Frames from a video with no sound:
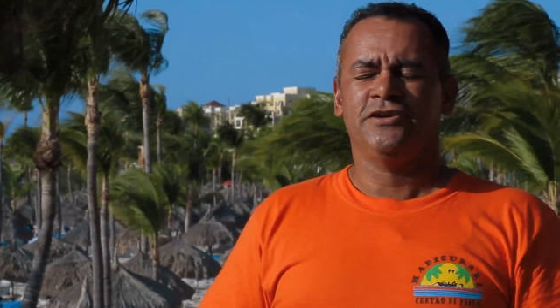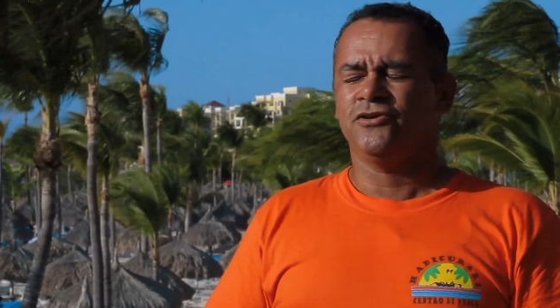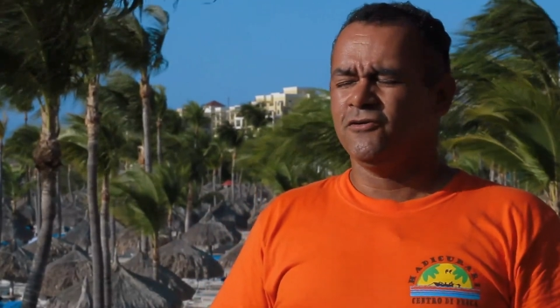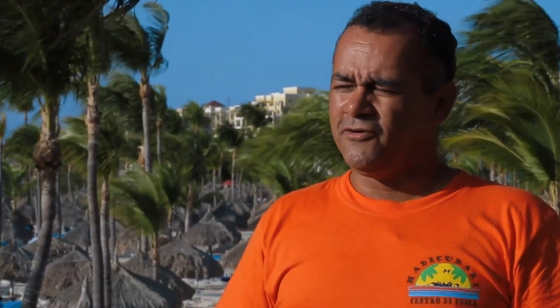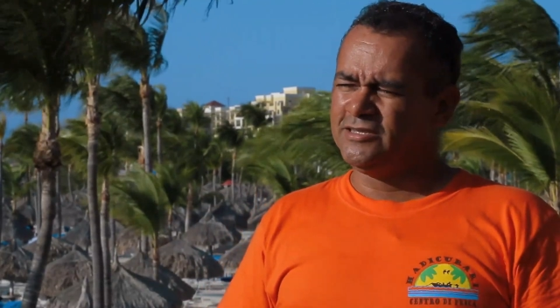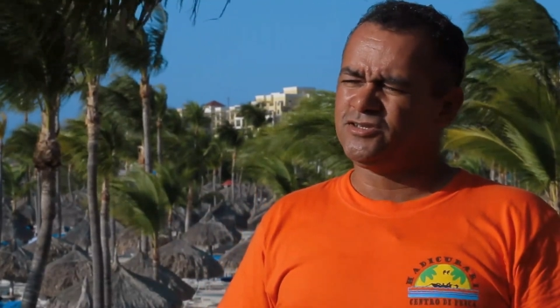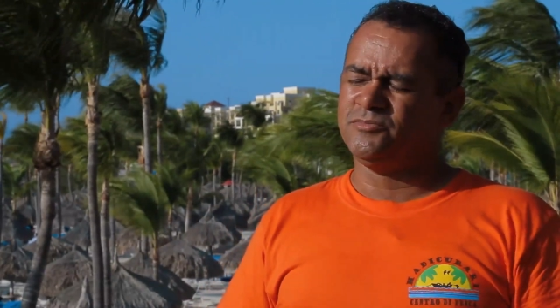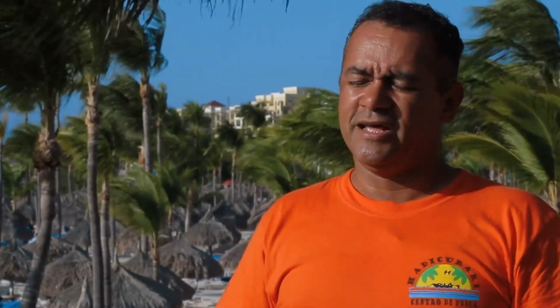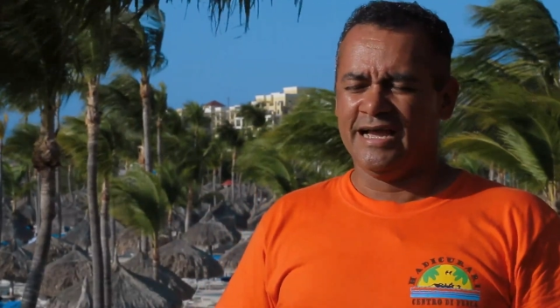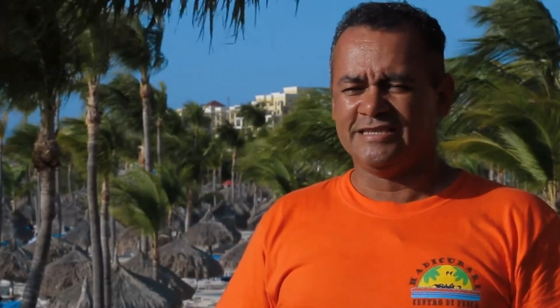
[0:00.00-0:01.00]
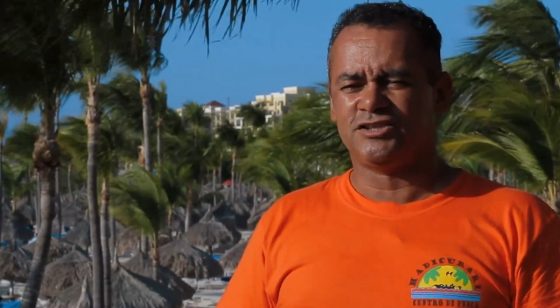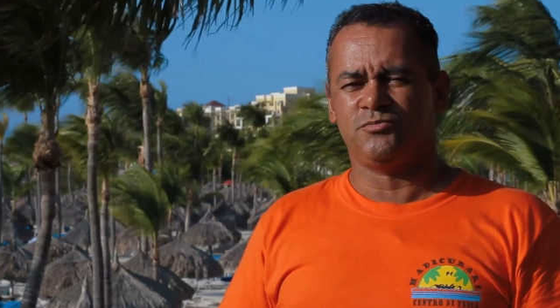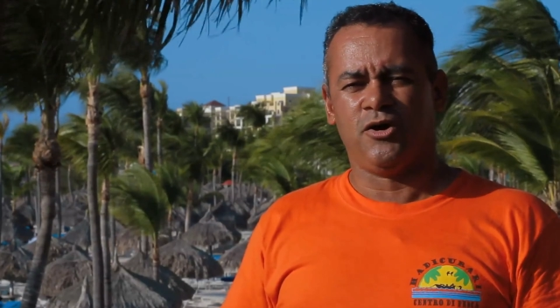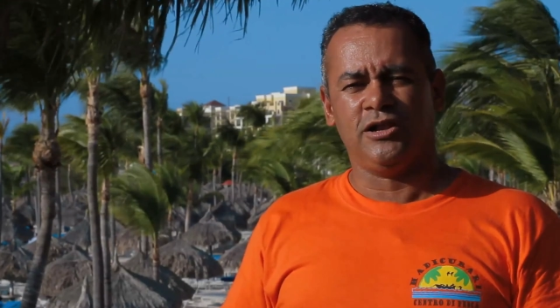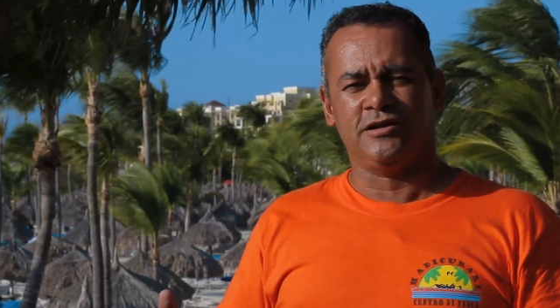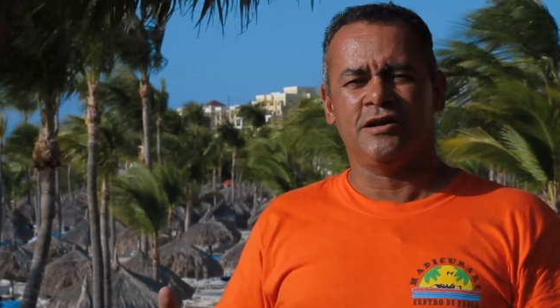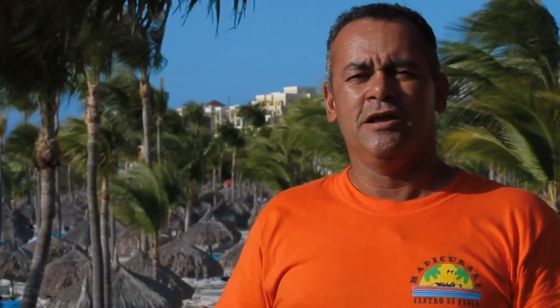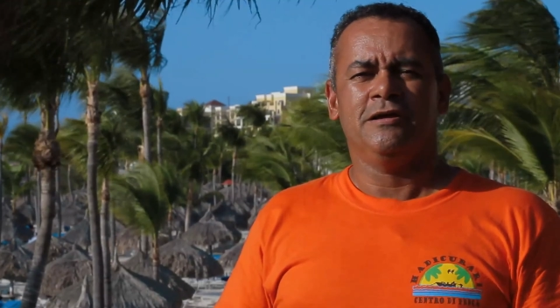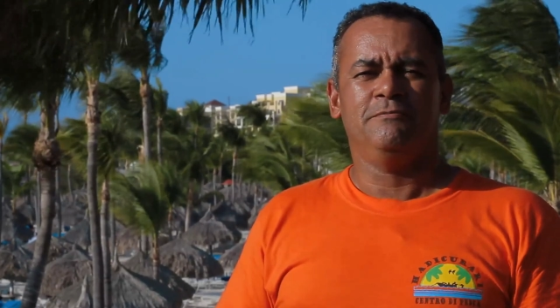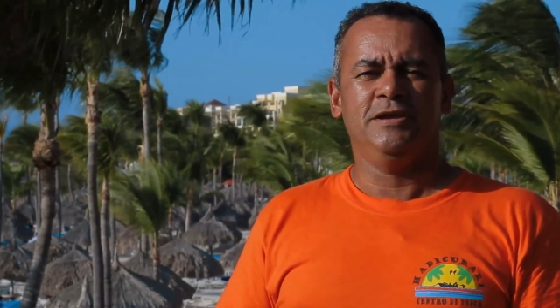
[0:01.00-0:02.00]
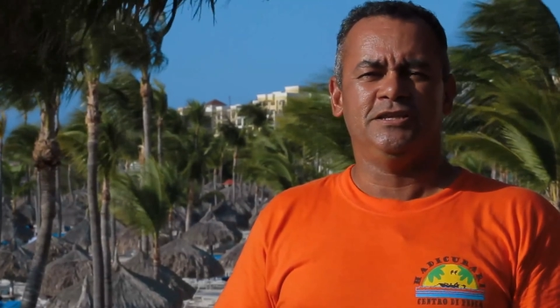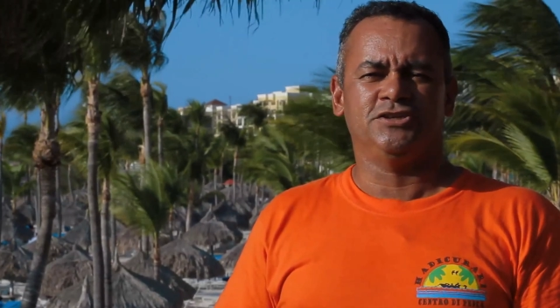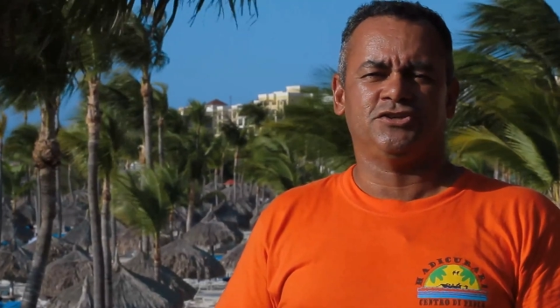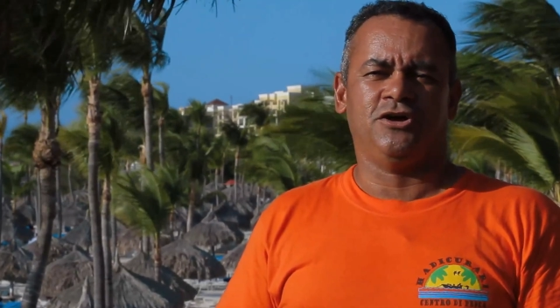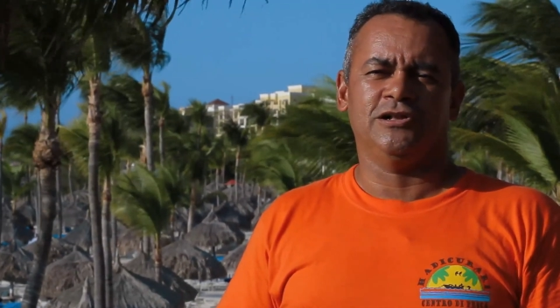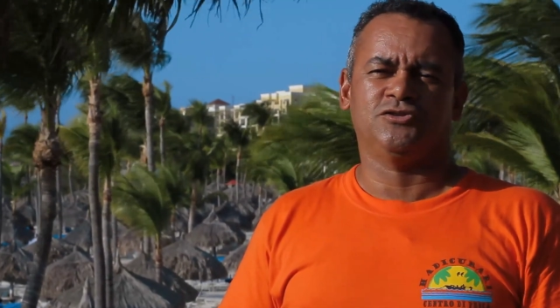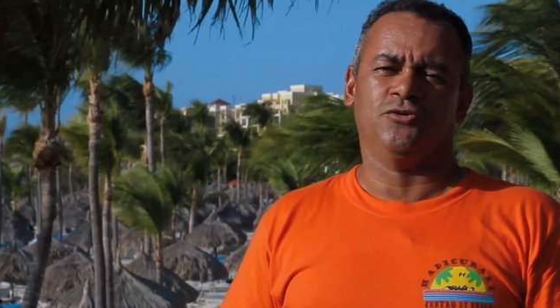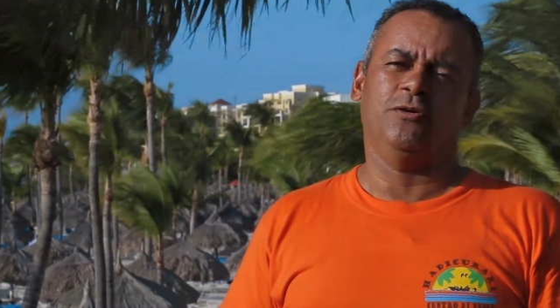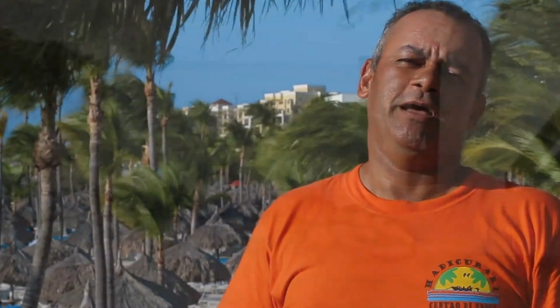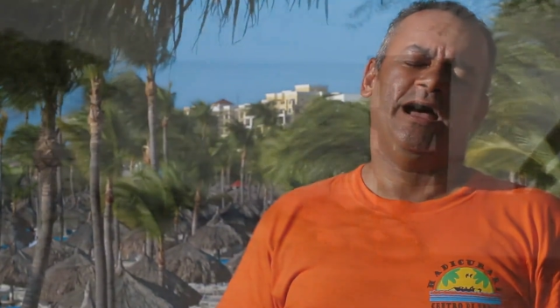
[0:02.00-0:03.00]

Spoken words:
you'll find some nice smaller beaches also.